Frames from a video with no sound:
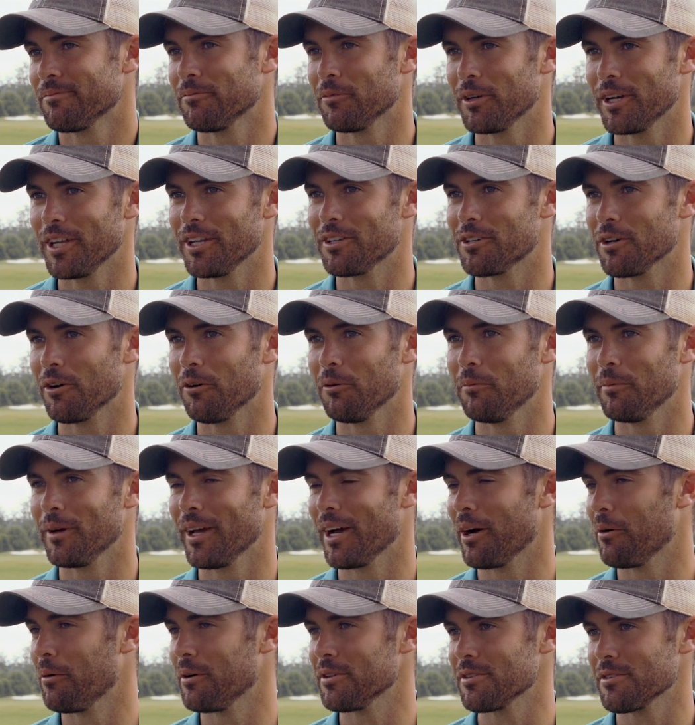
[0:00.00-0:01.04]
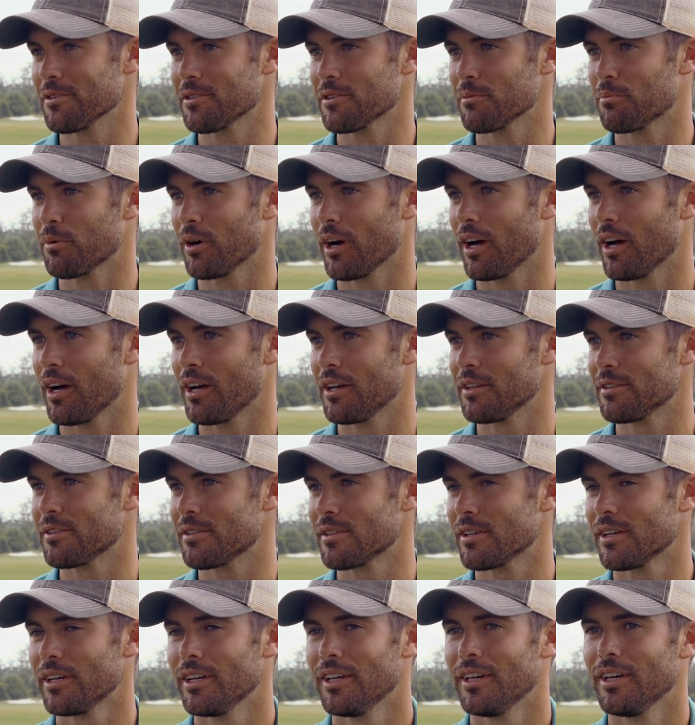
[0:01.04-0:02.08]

when he told me, I wasn't surprised.